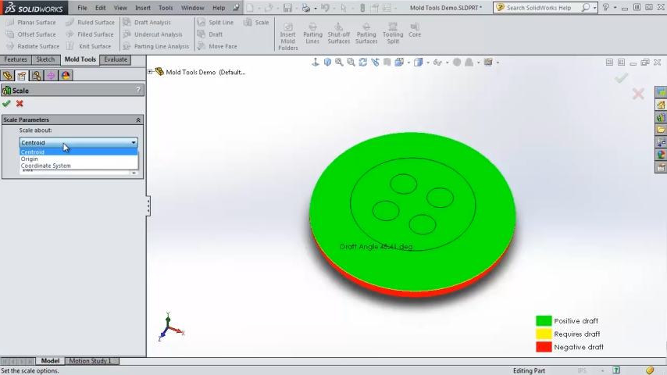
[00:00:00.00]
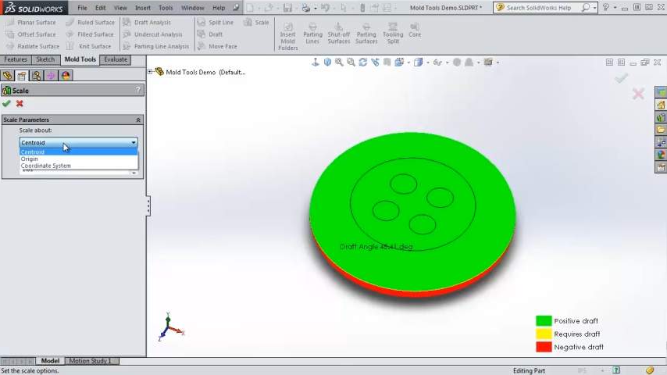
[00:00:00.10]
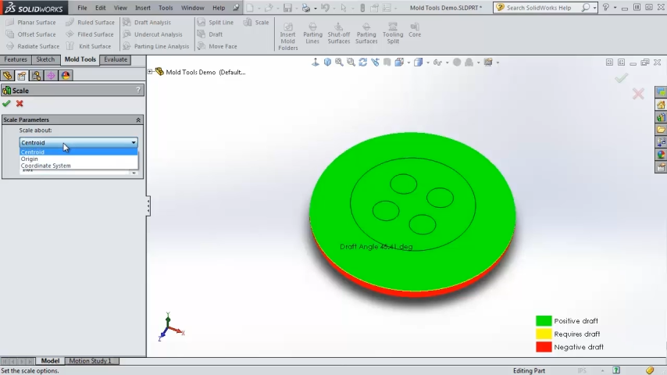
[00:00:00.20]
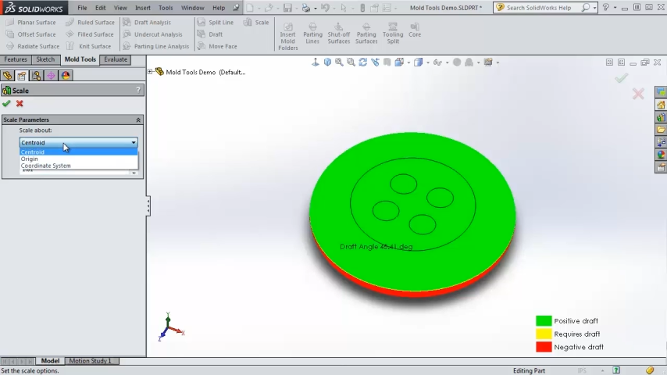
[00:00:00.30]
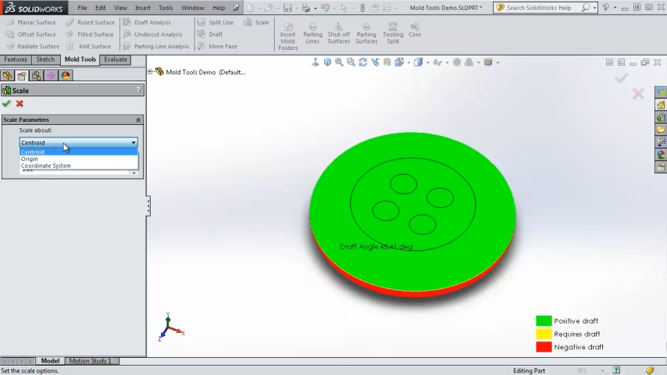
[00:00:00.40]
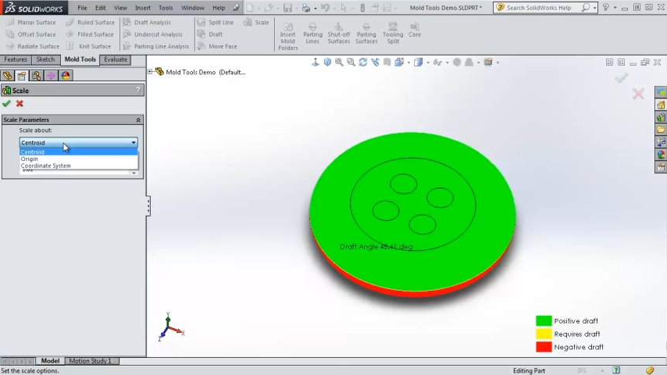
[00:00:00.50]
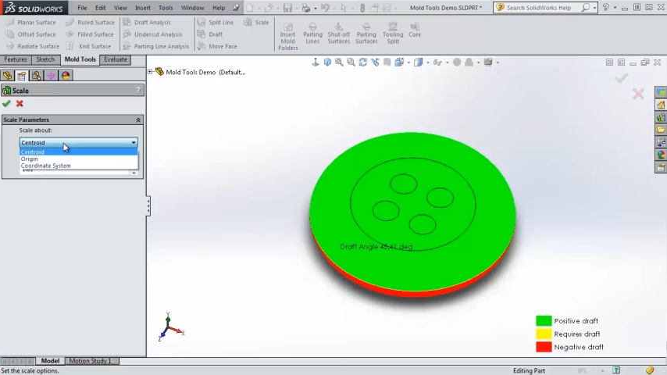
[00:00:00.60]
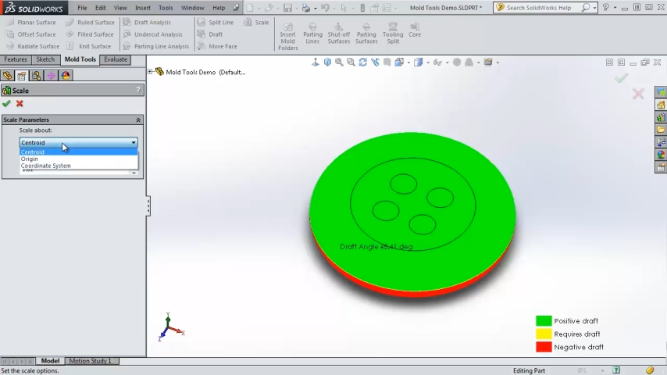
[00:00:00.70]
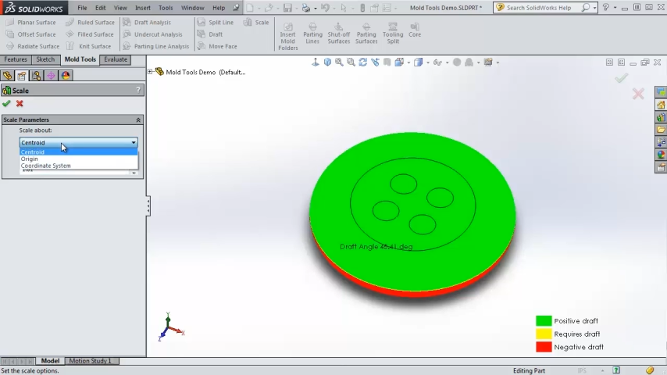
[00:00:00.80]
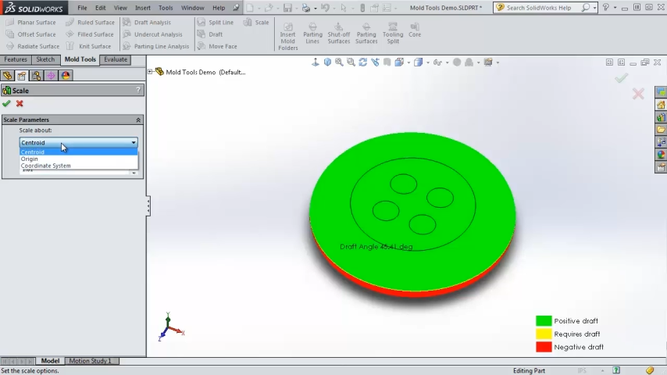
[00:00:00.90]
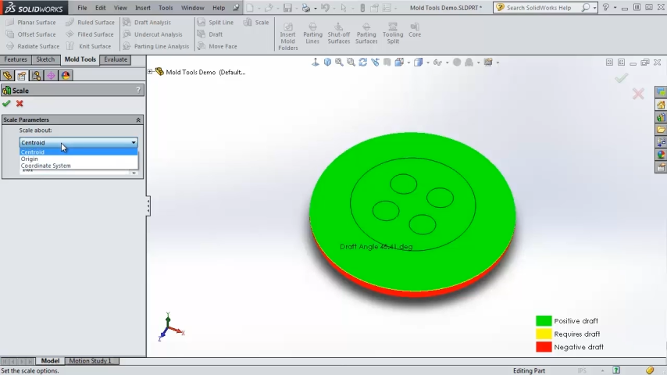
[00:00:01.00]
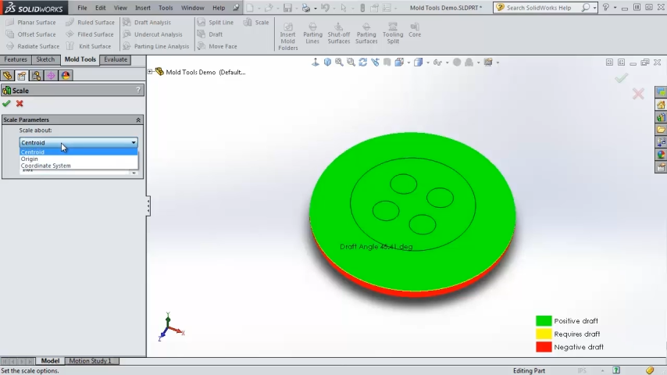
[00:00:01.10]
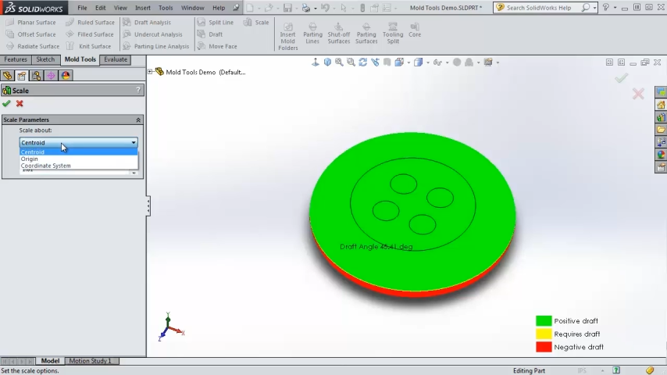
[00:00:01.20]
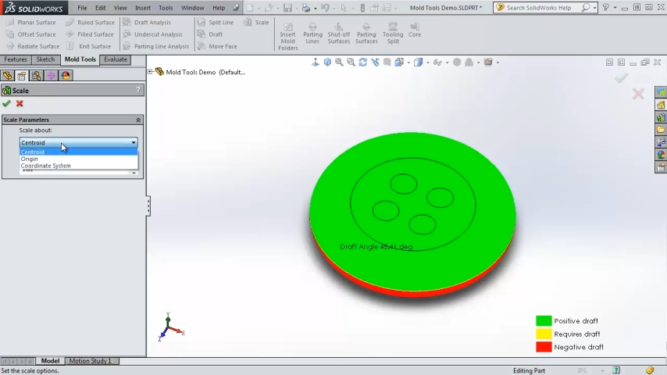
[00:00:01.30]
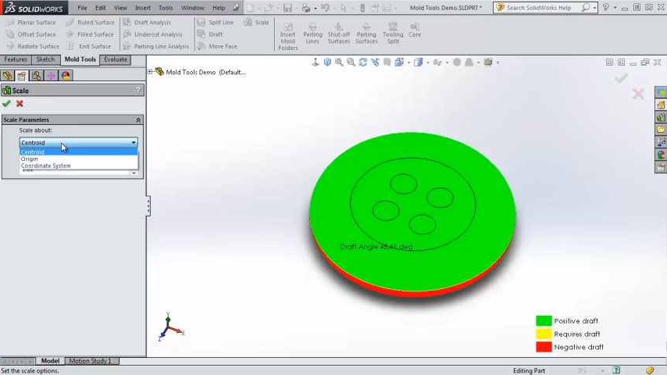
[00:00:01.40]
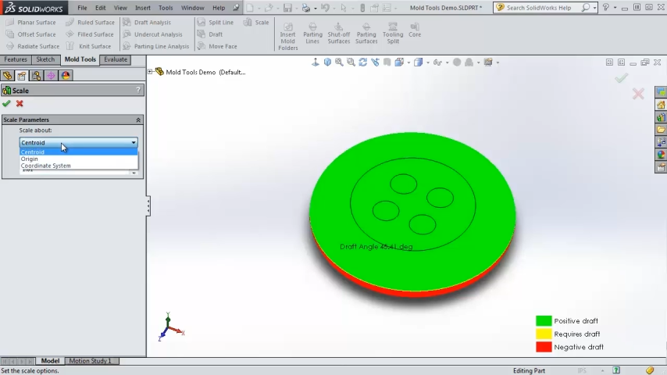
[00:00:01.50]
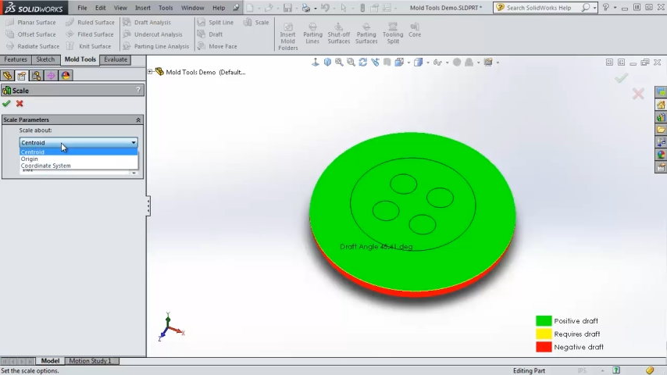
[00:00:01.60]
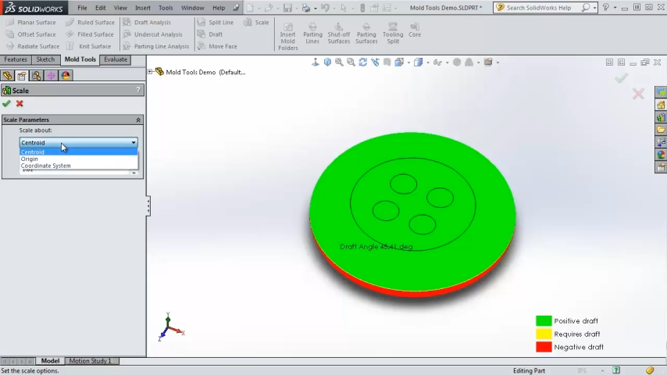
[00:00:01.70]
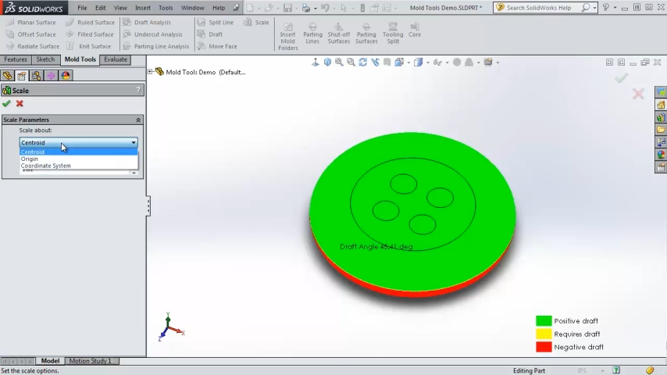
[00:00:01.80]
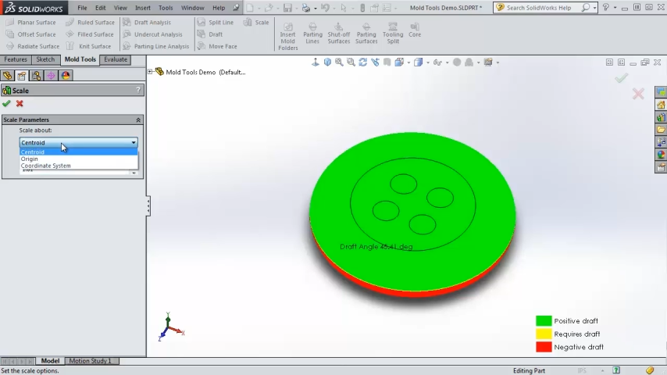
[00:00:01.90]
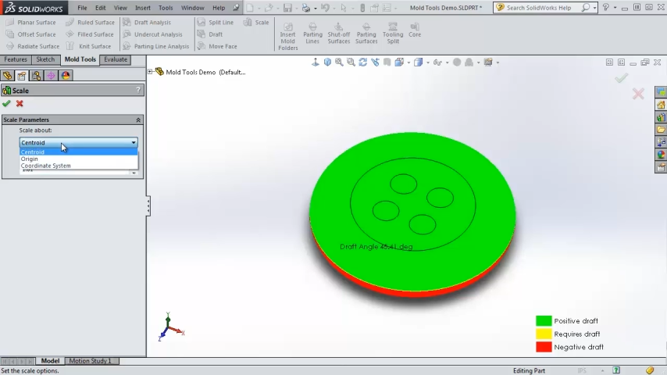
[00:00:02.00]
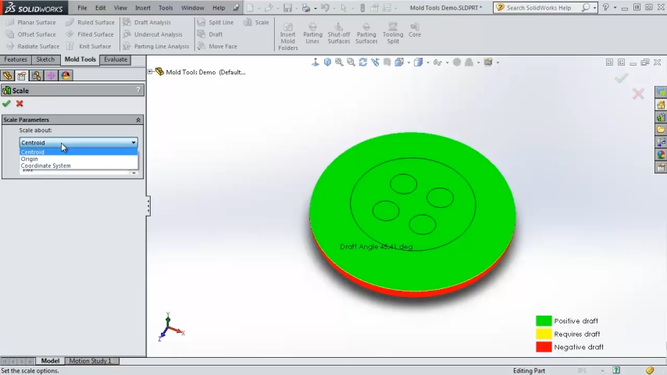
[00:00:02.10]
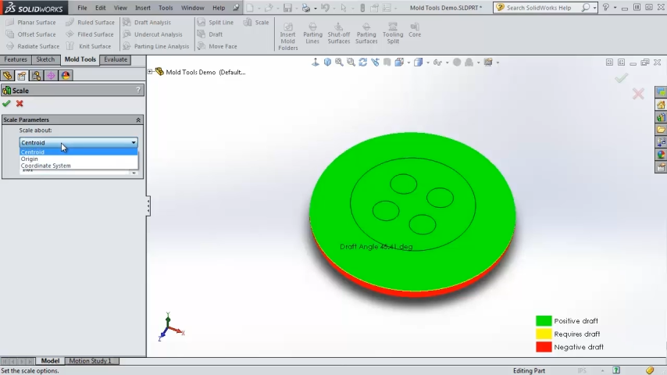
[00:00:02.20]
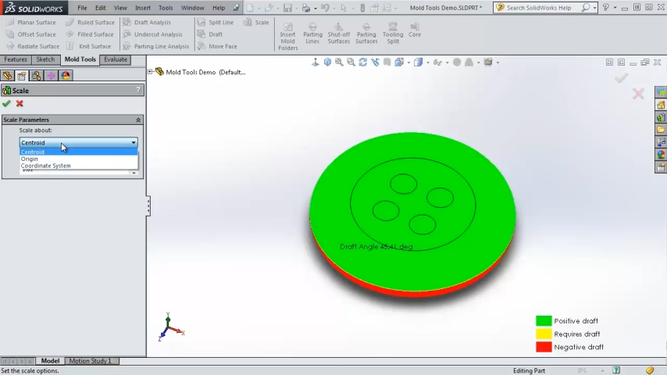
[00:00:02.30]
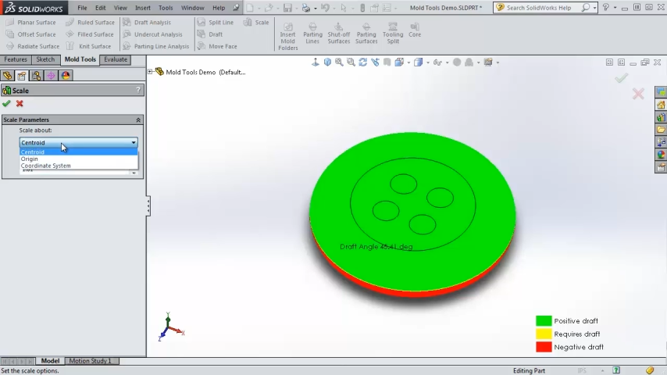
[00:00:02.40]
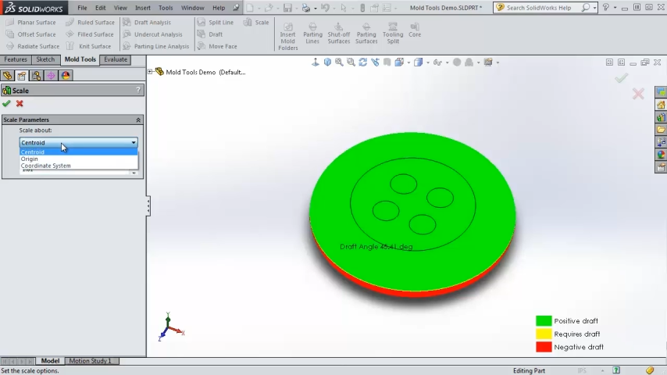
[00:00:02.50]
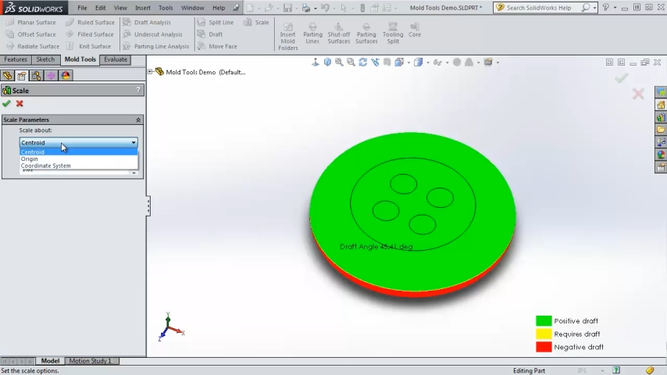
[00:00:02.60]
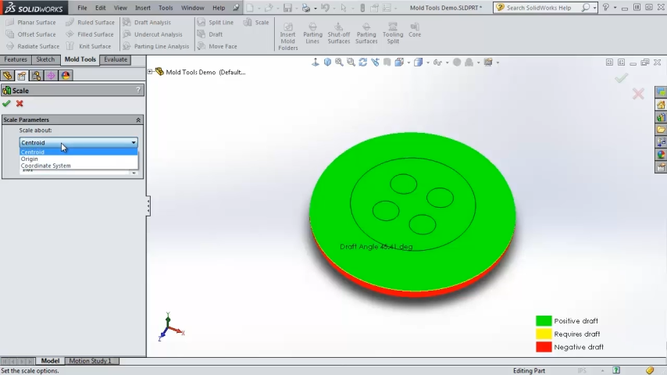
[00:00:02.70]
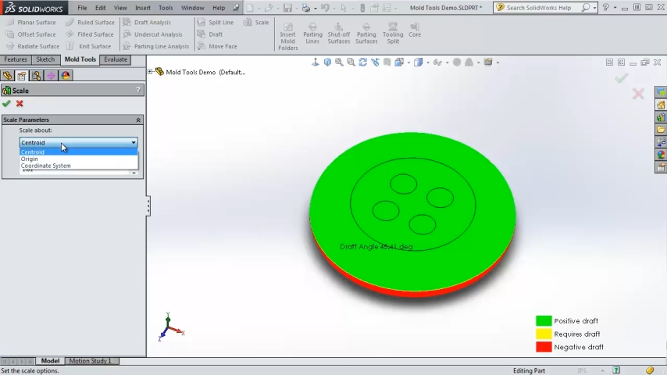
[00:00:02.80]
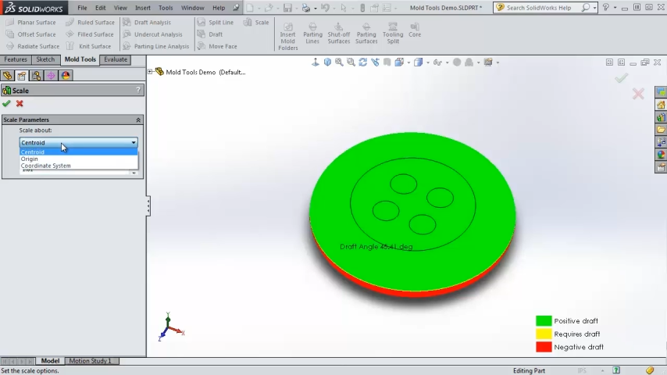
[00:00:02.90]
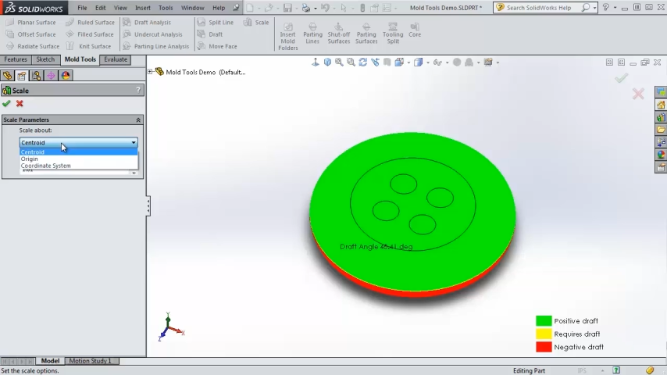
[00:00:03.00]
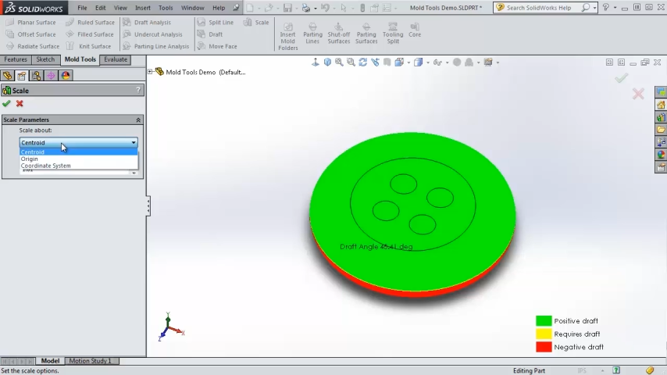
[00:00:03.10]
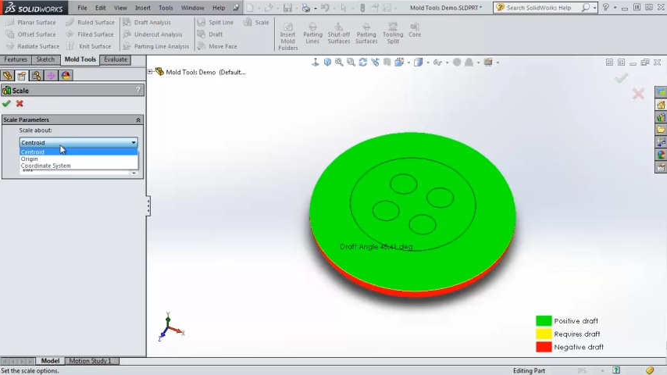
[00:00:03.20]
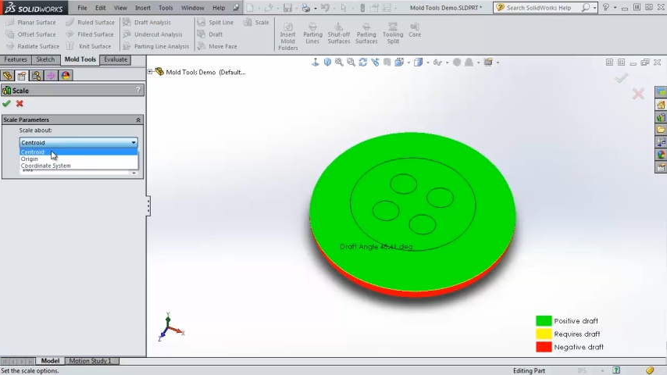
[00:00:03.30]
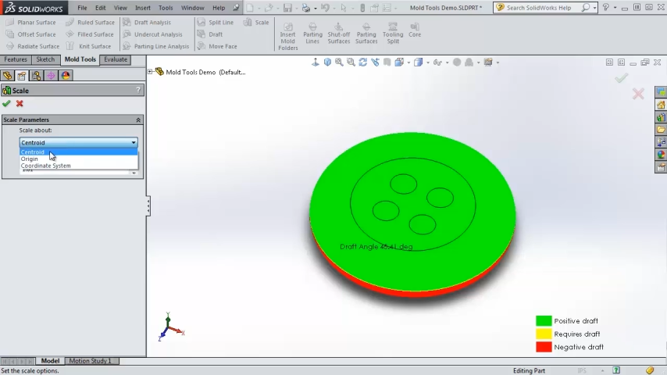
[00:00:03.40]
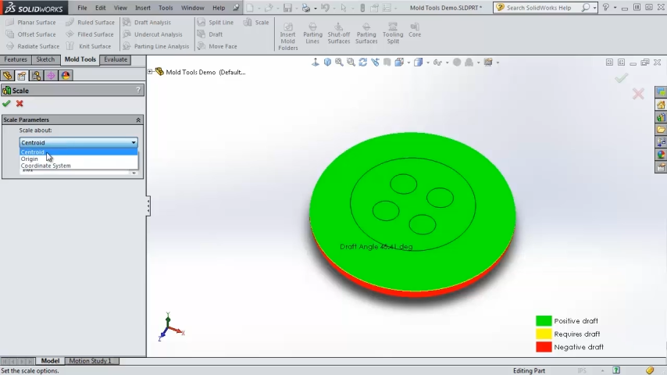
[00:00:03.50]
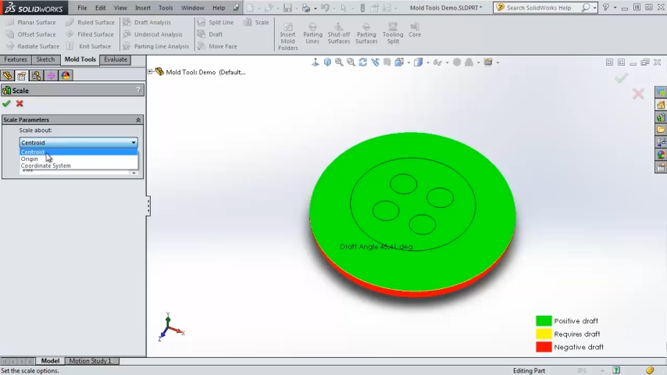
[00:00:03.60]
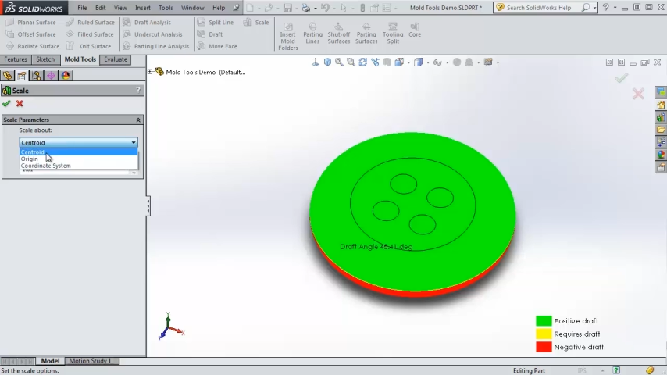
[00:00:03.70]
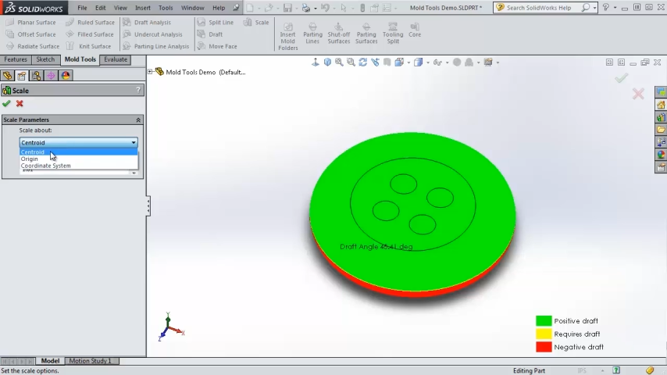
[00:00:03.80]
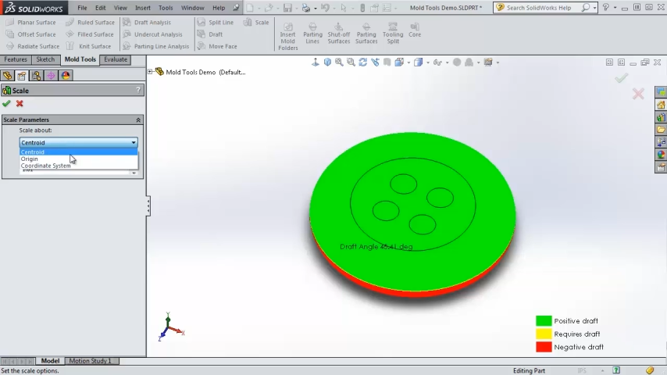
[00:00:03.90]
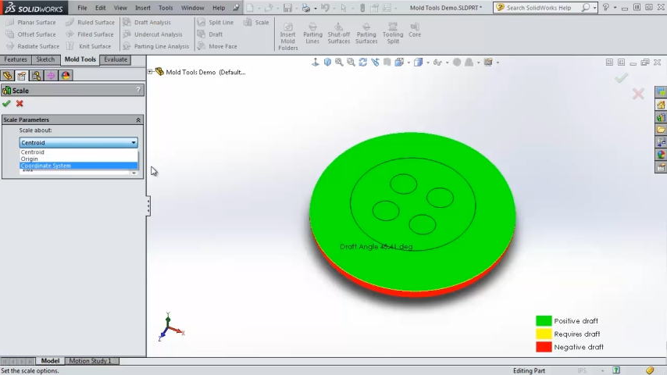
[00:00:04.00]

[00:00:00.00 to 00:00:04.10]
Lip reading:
Nobody's mouth can be seen.